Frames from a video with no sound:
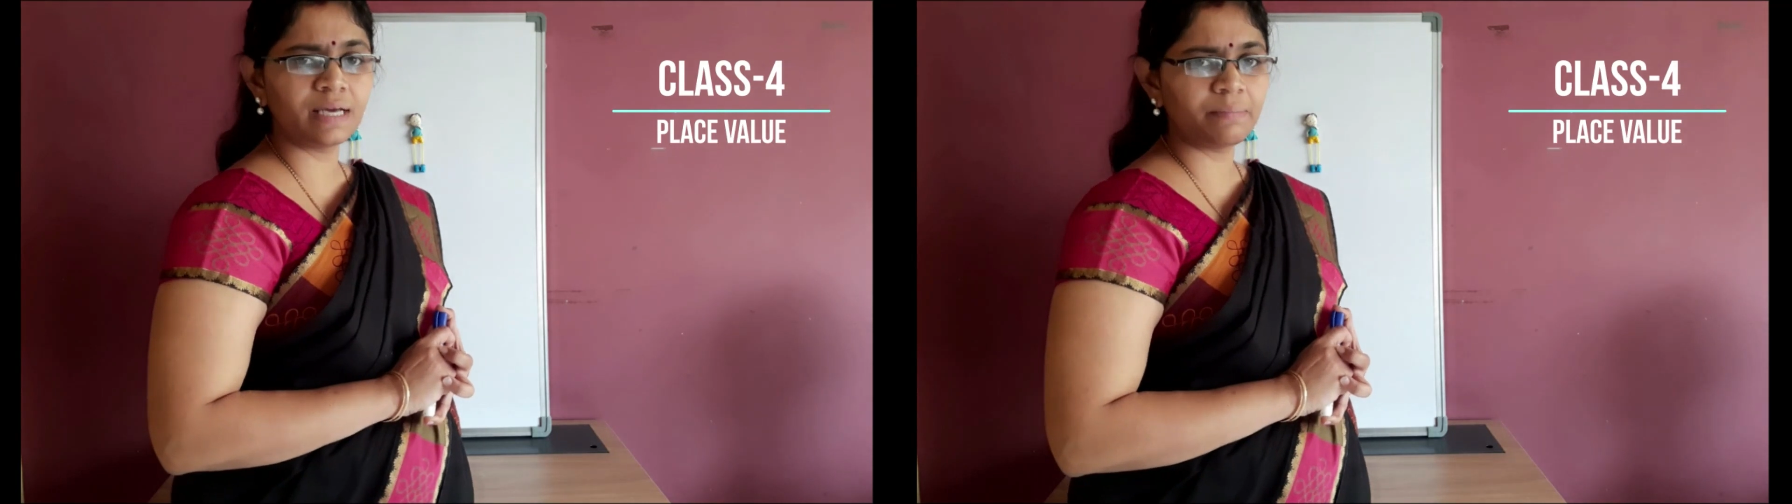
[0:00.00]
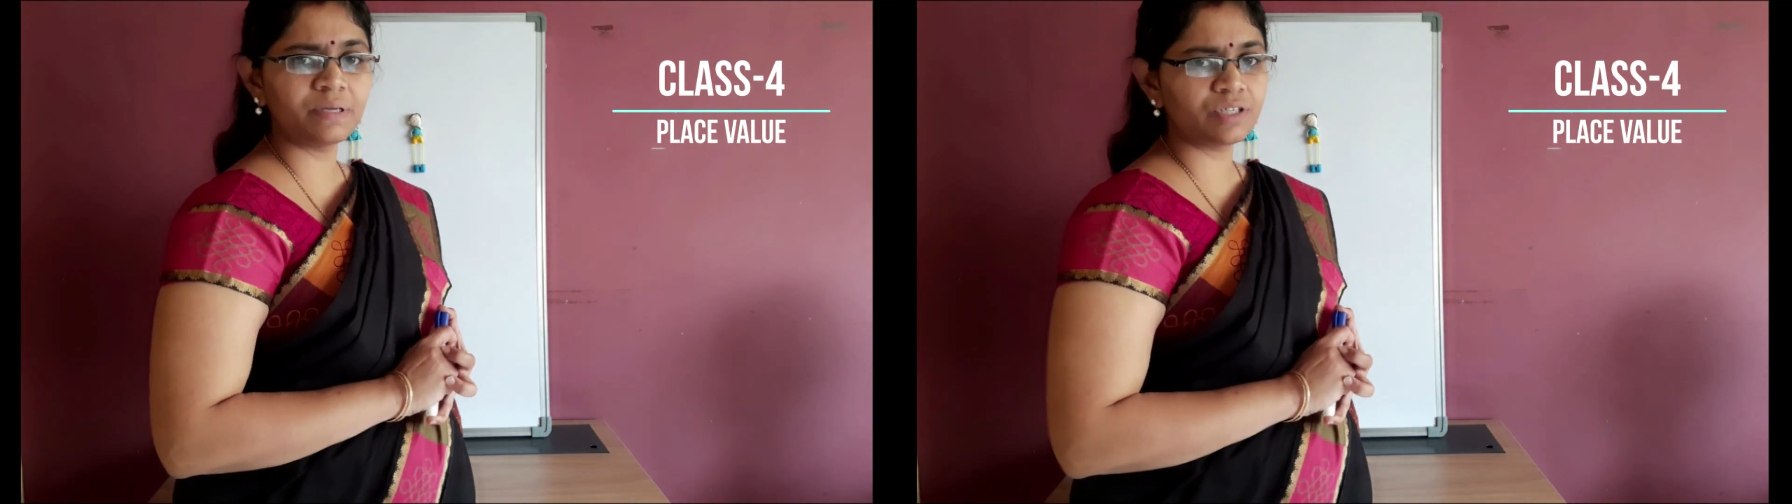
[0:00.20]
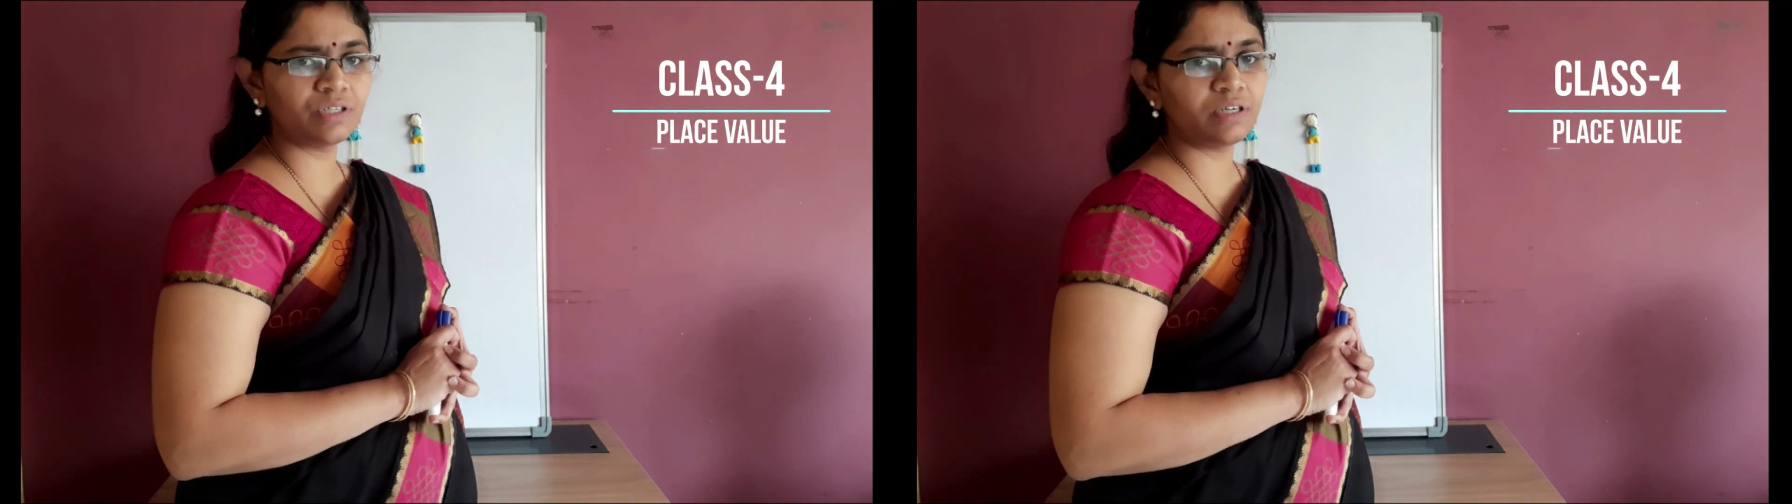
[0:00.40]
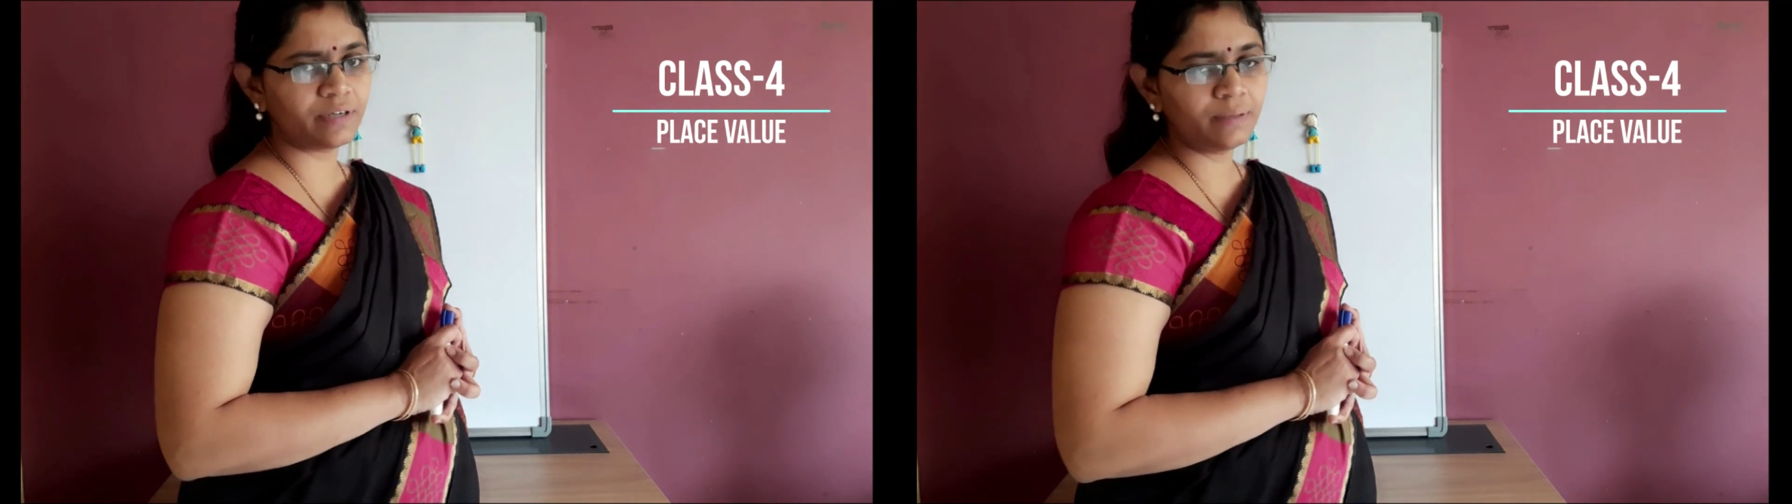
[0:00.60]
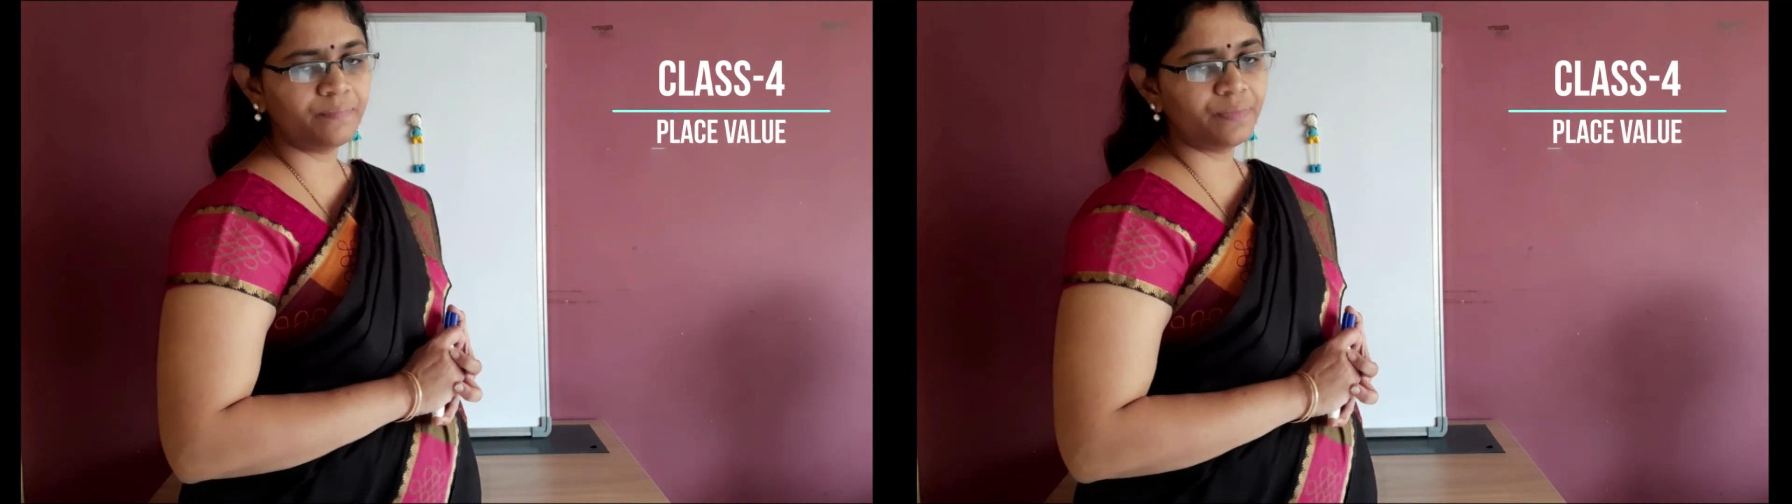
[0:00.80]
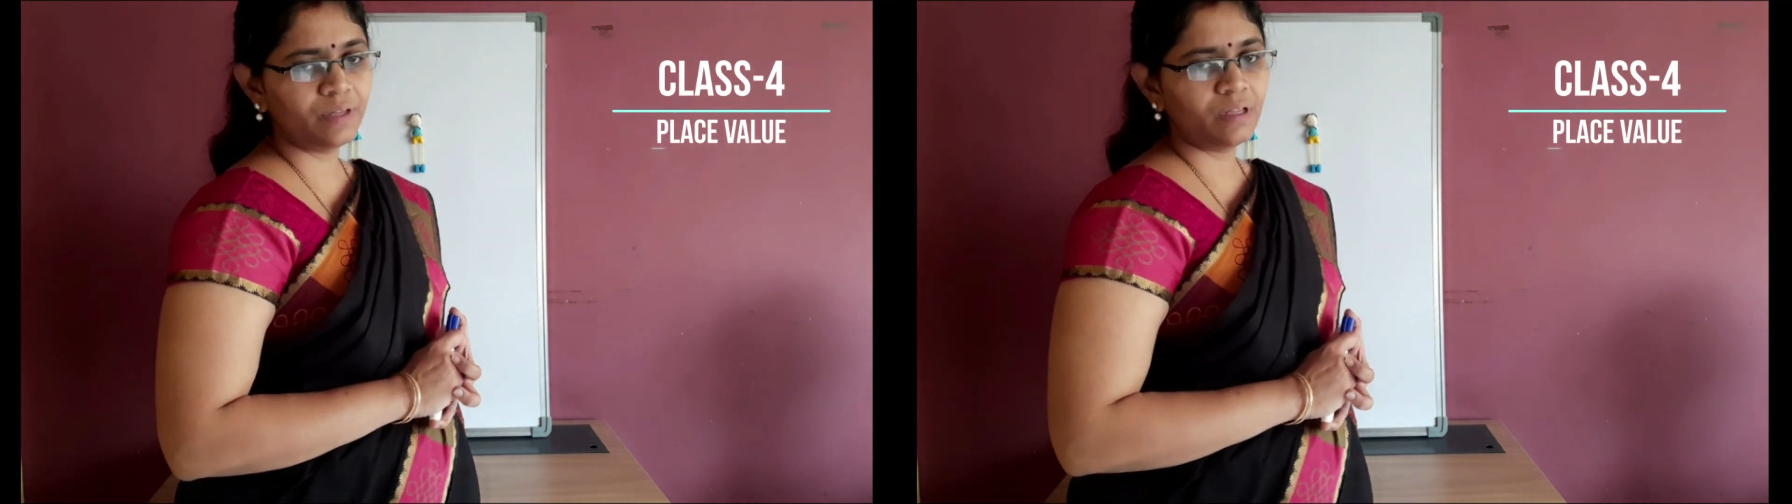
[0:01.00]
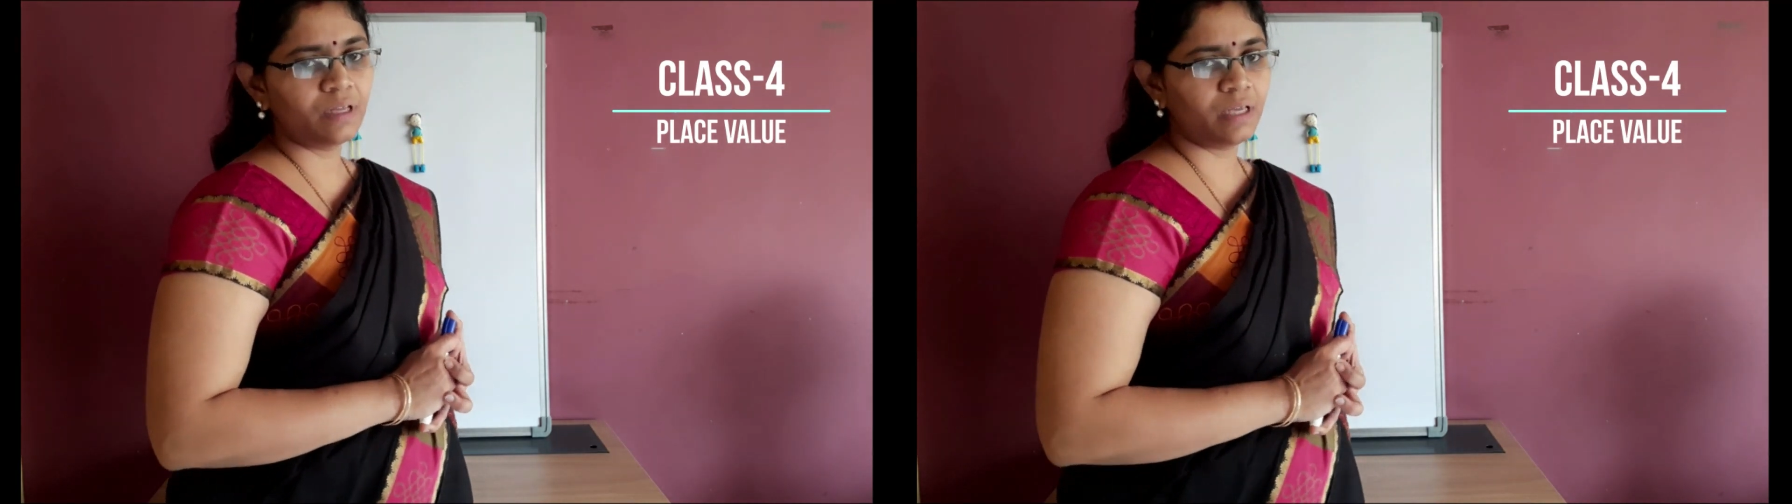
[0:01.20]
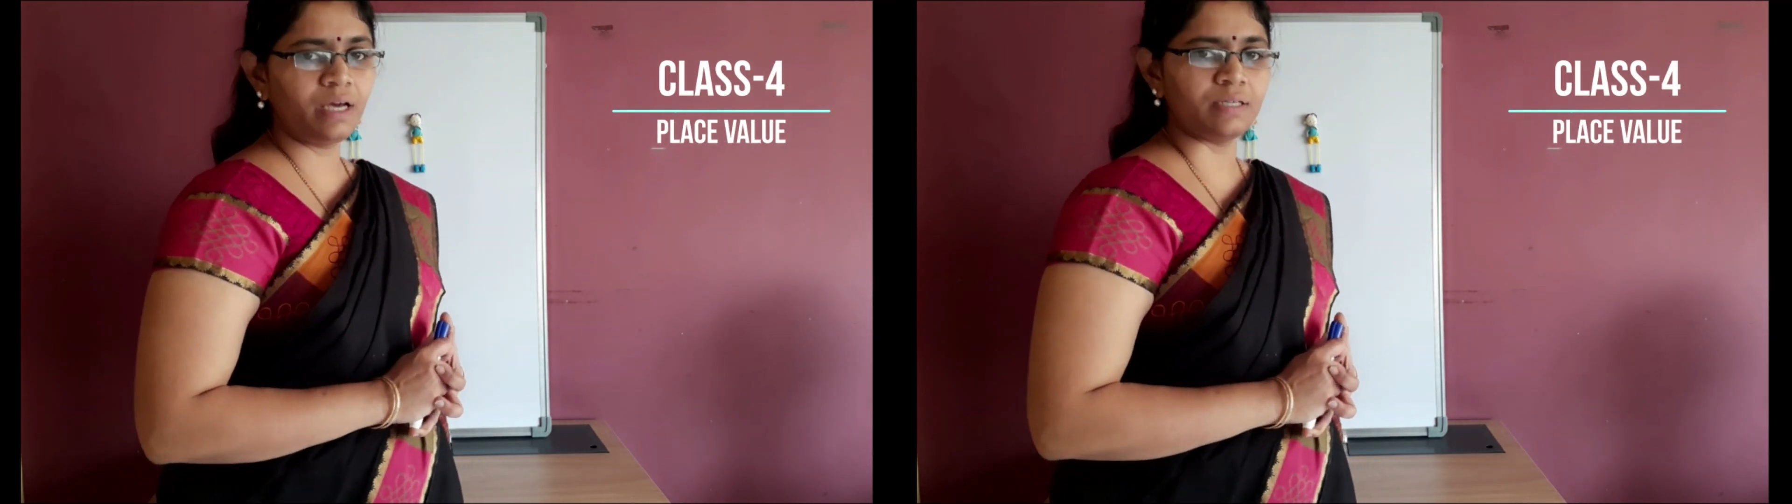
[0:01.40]
game is, children.
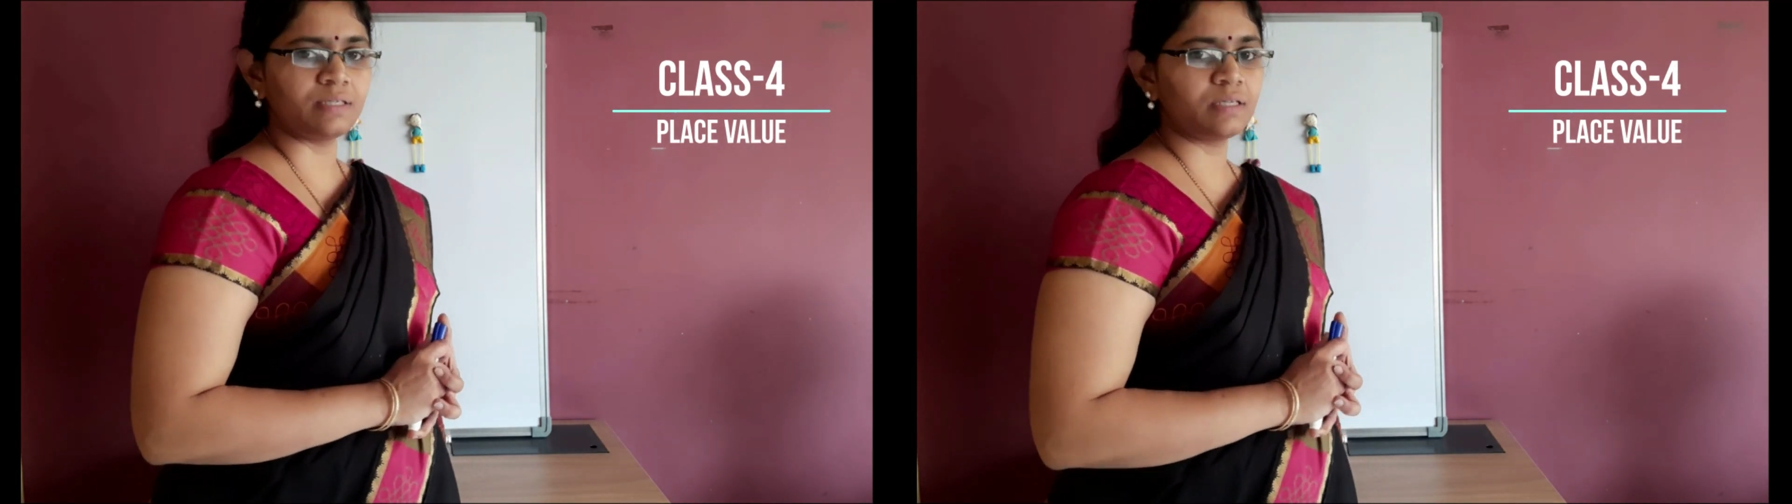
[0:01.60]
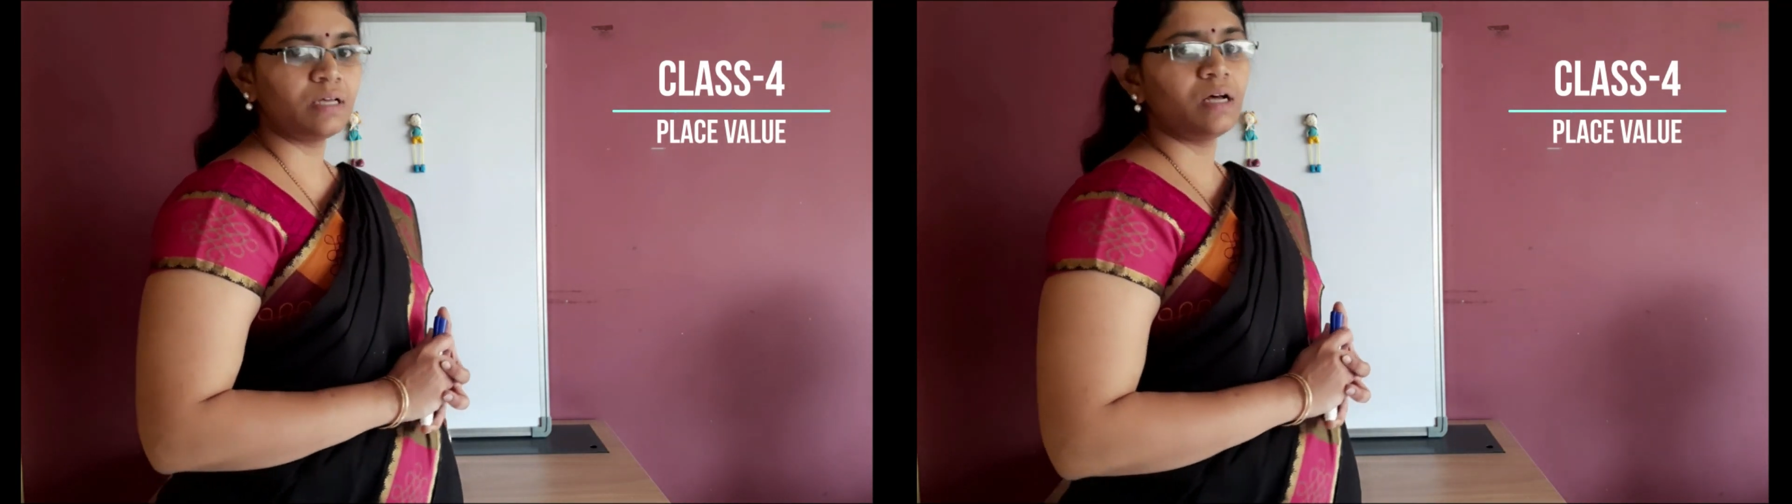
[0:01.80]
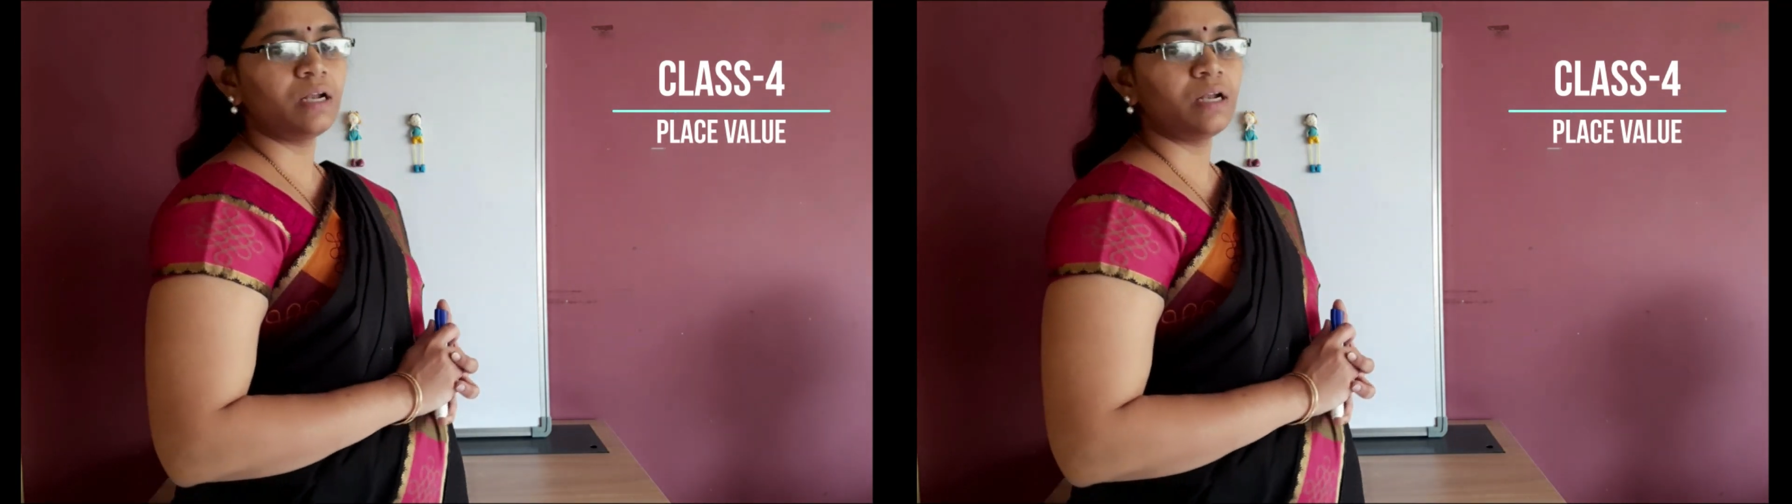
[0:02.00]
Yes.